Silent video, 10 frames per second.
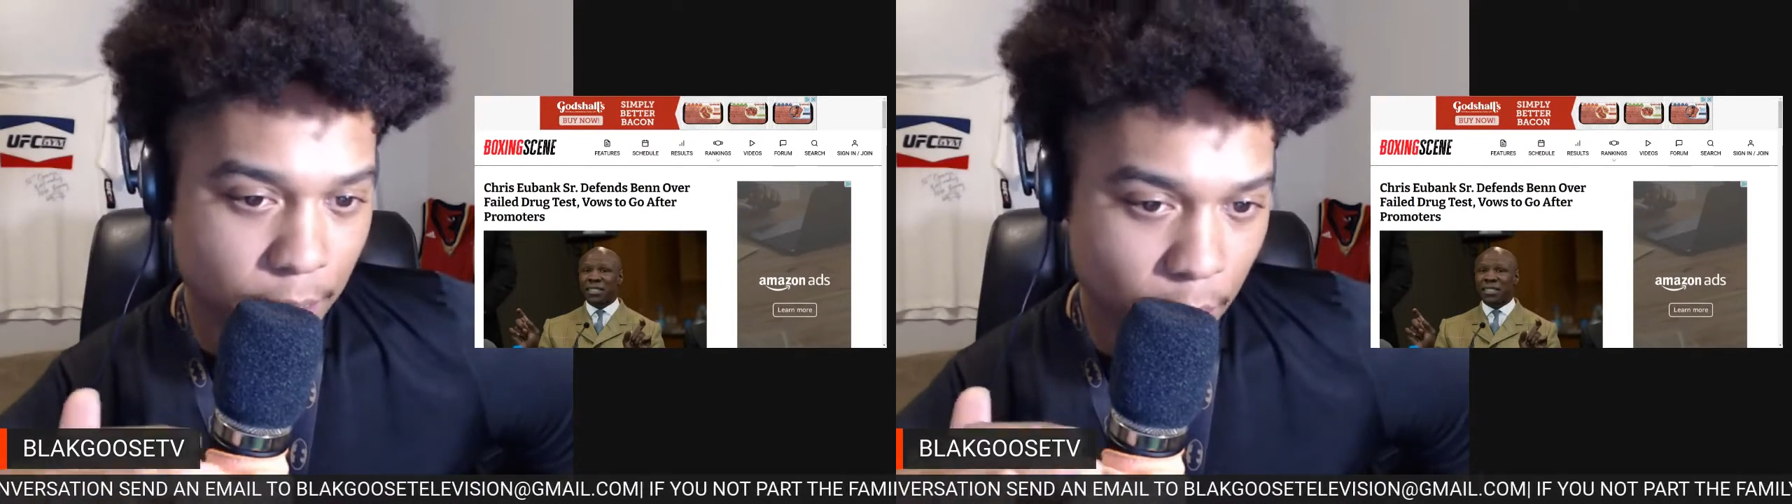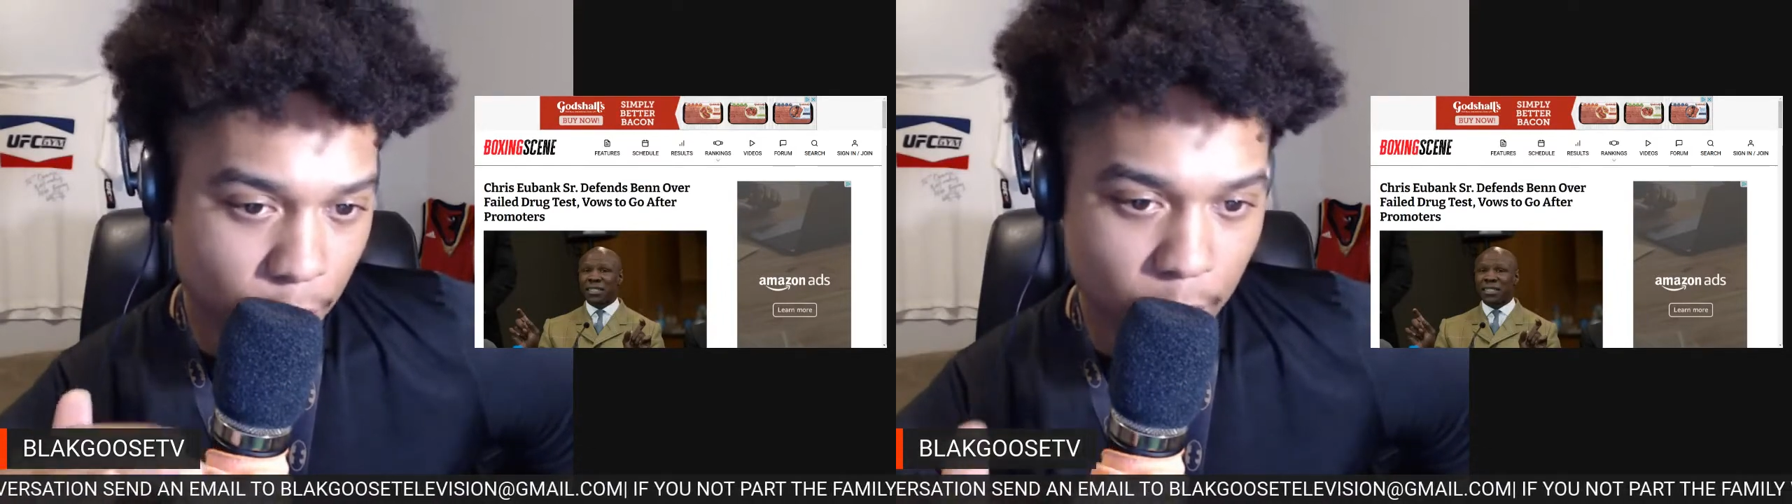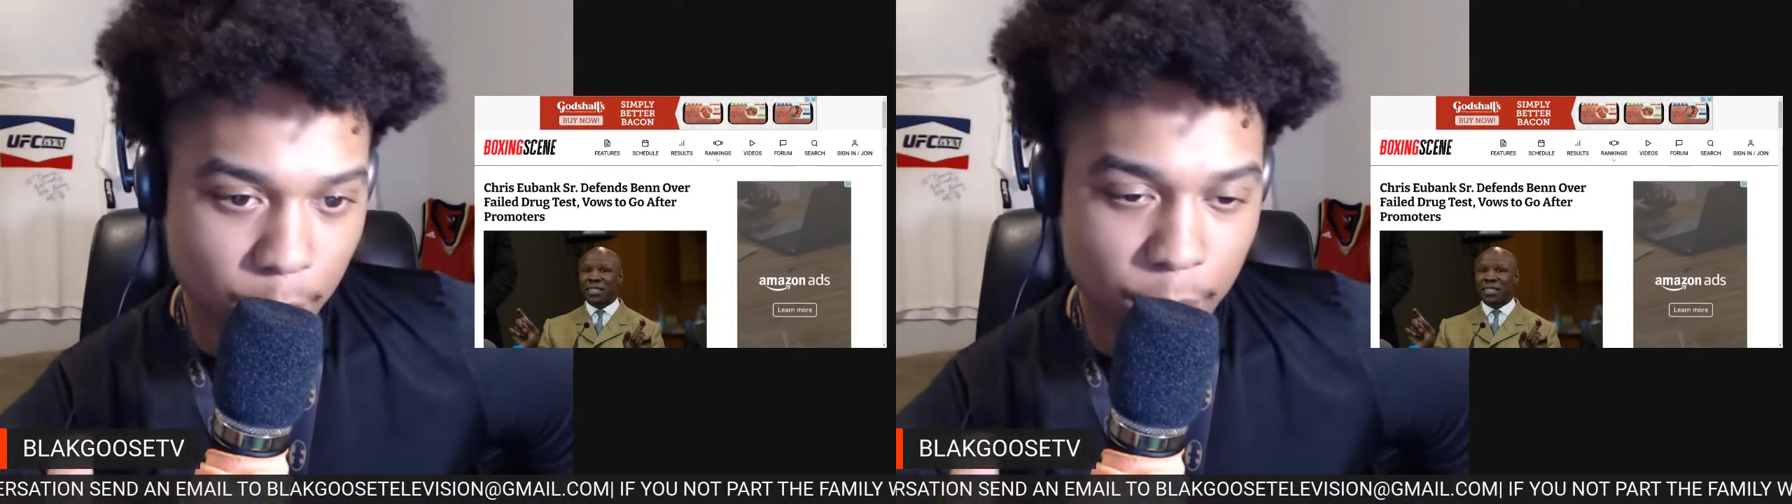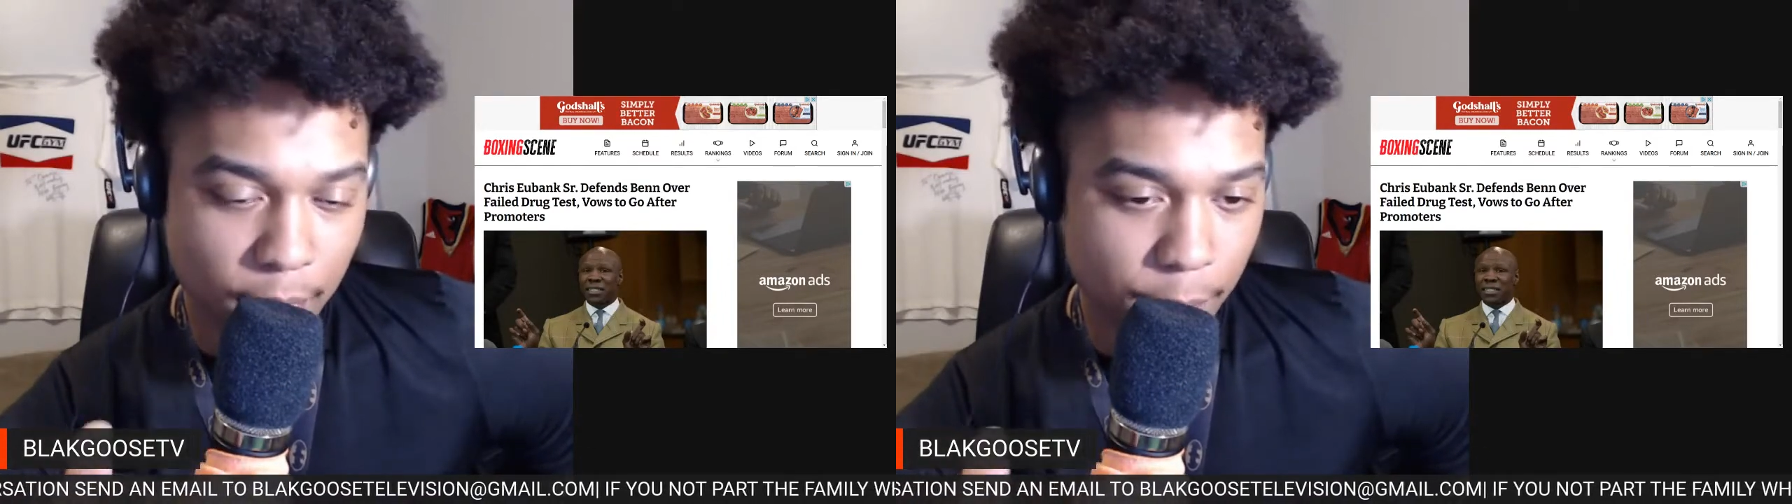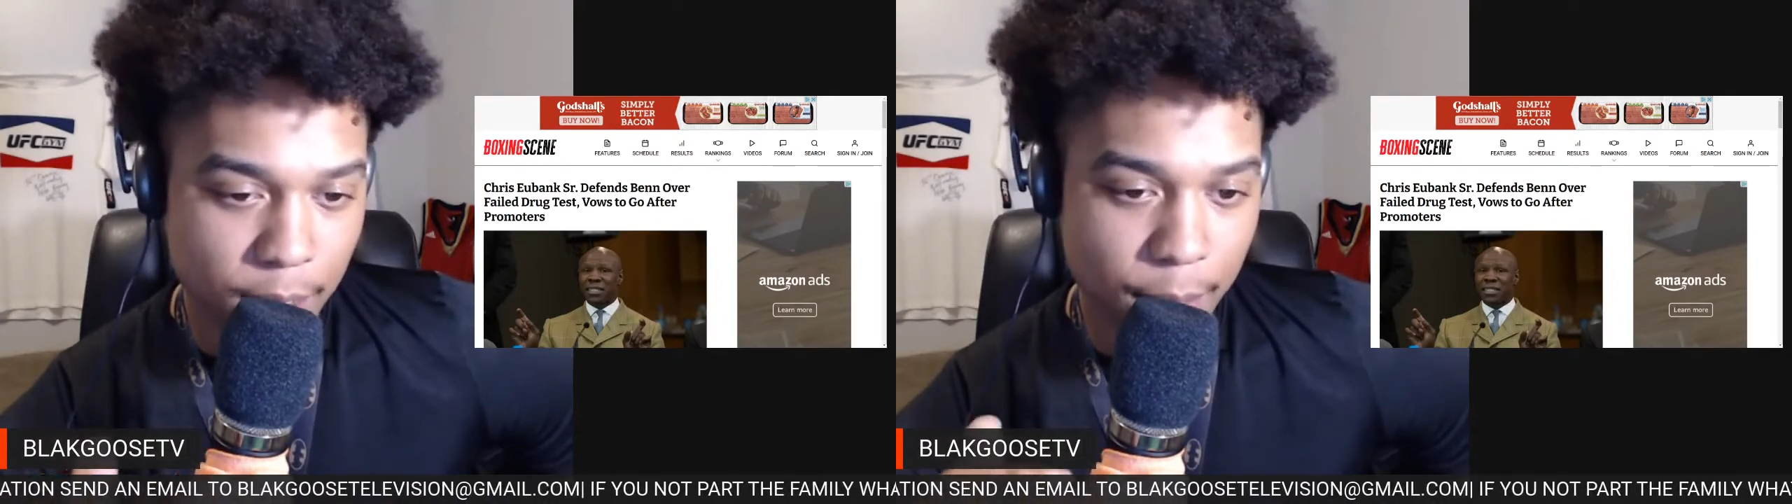You know, to the
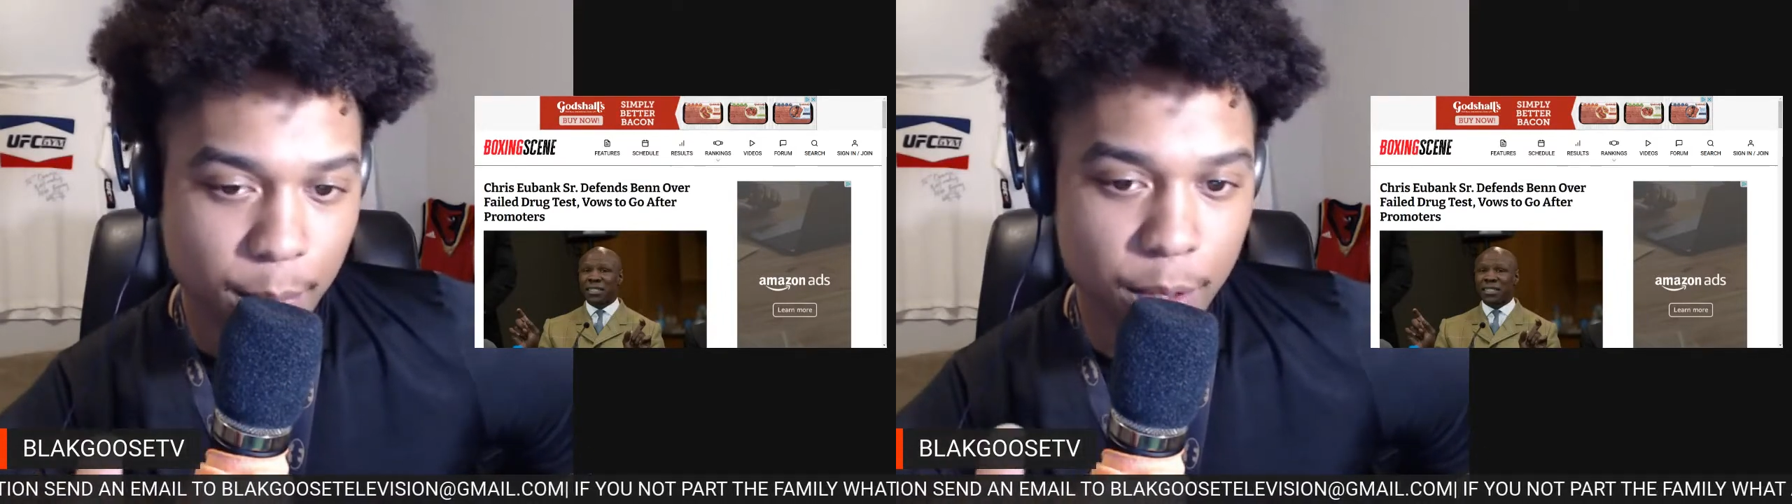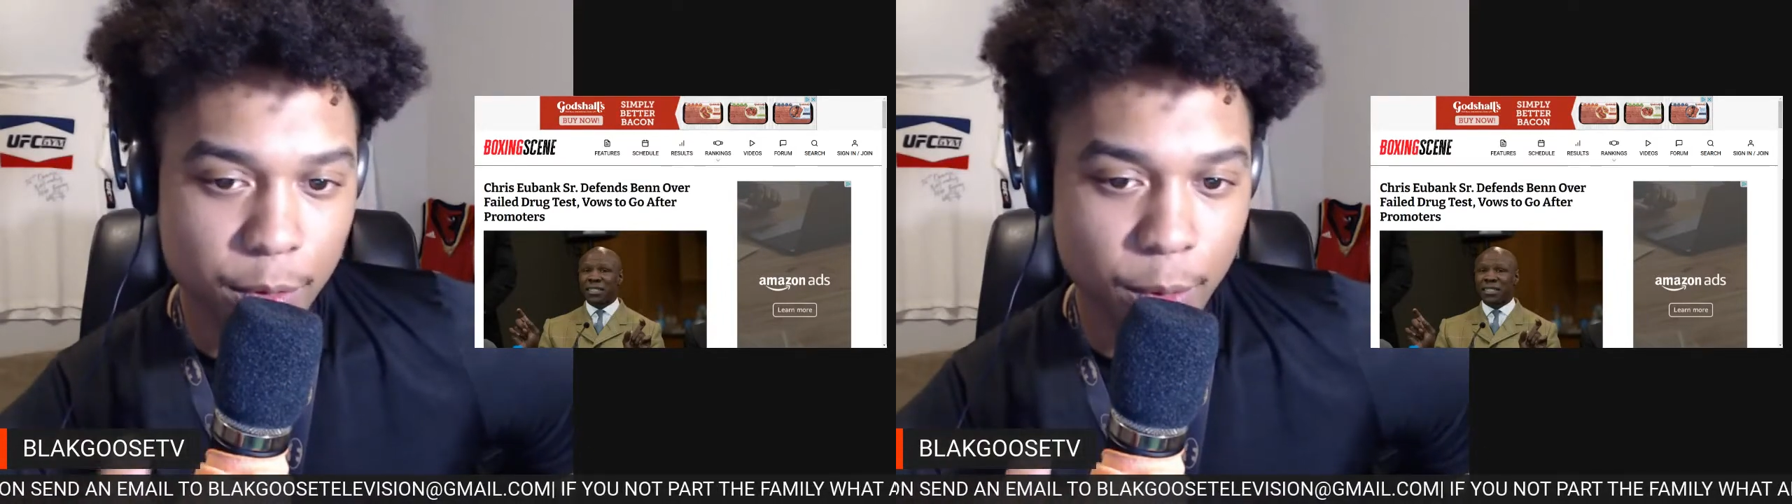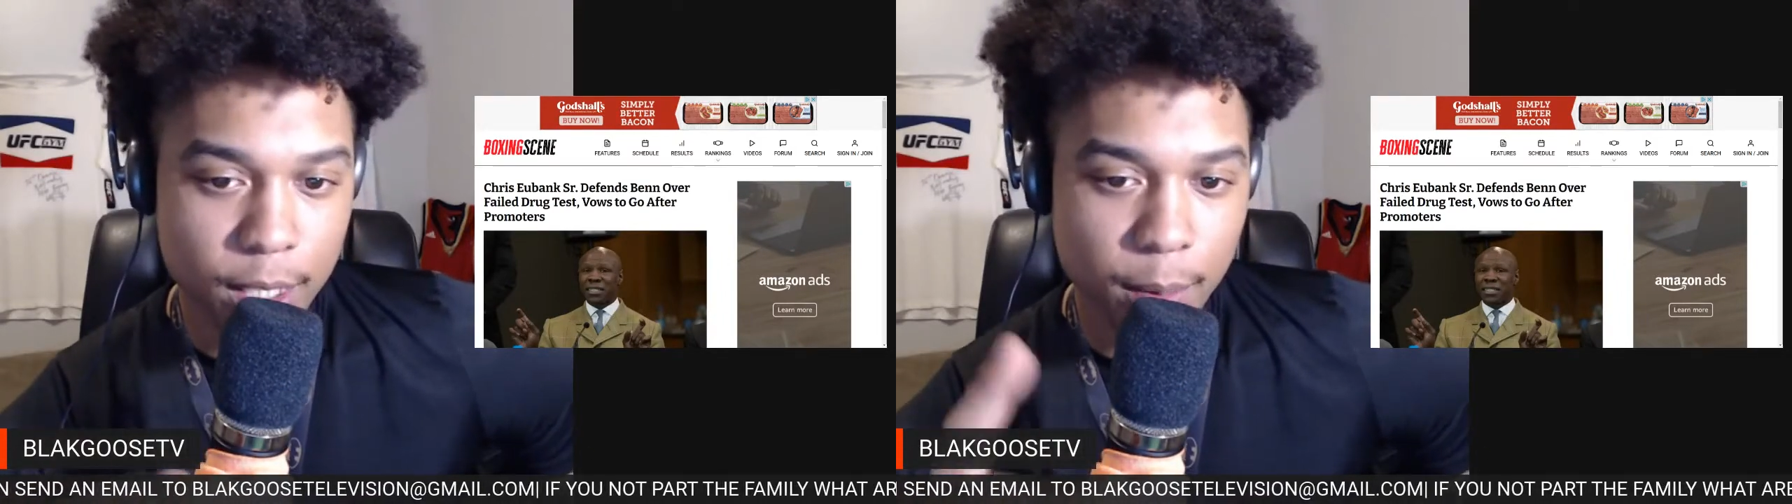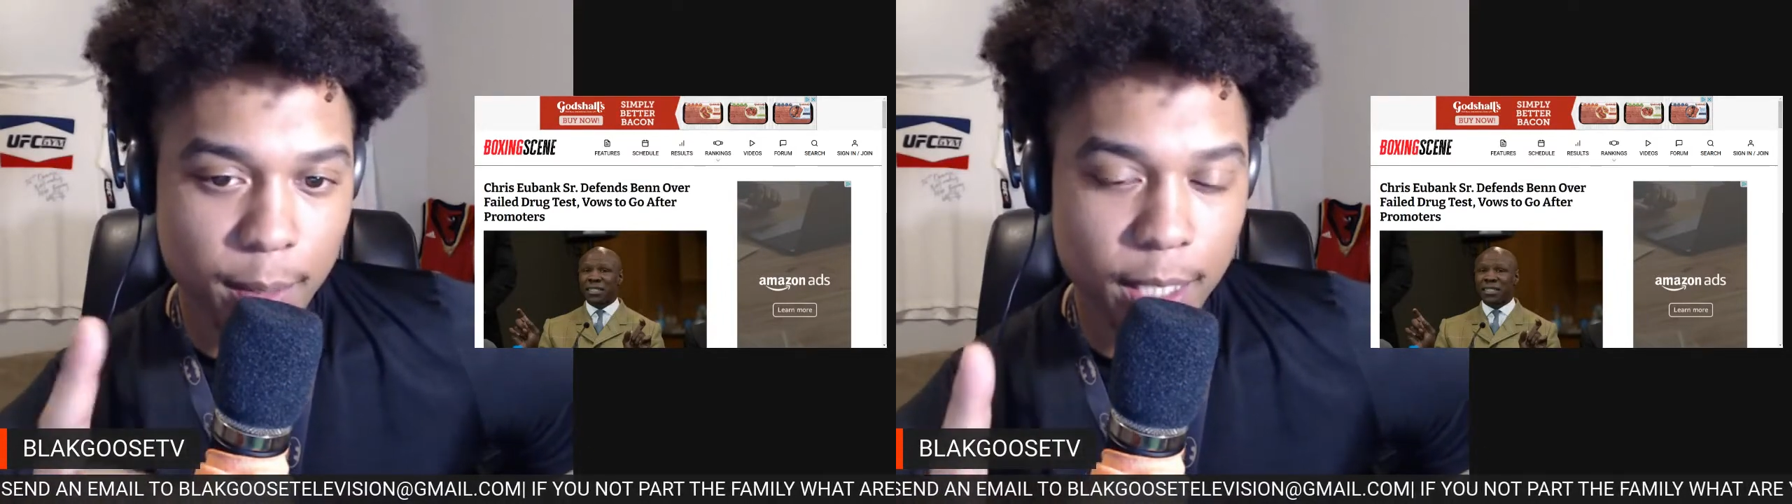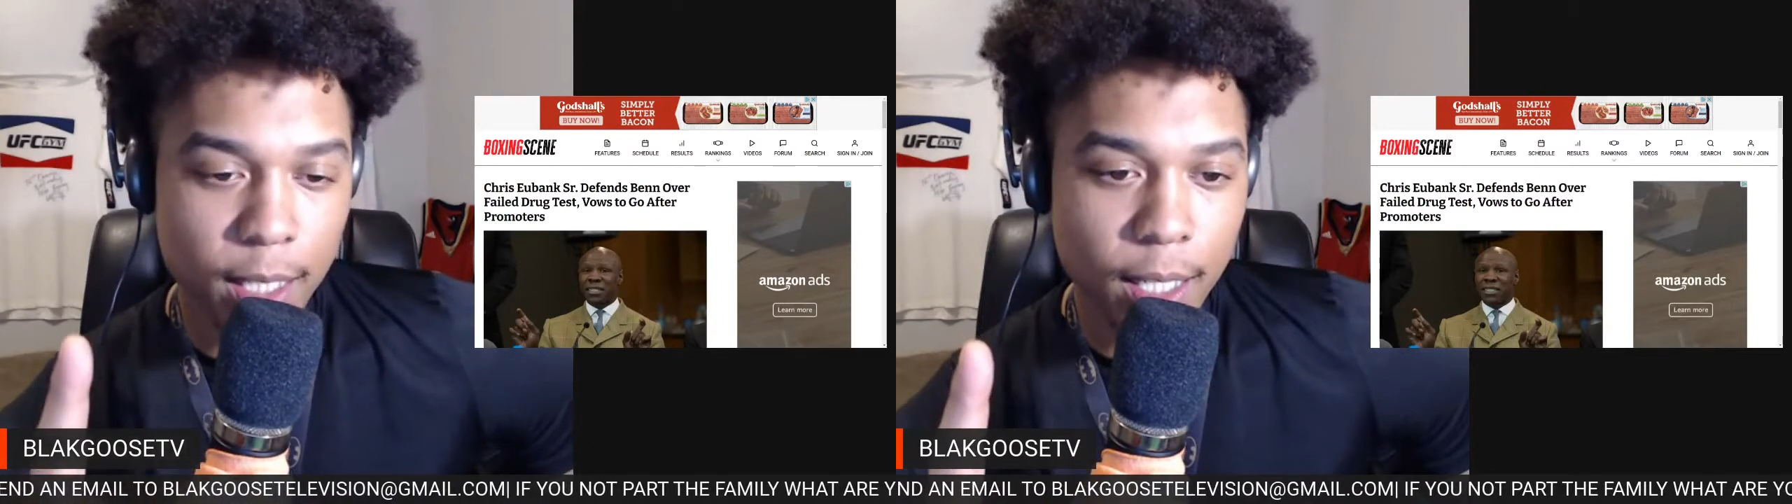that was that was beautiful right there. But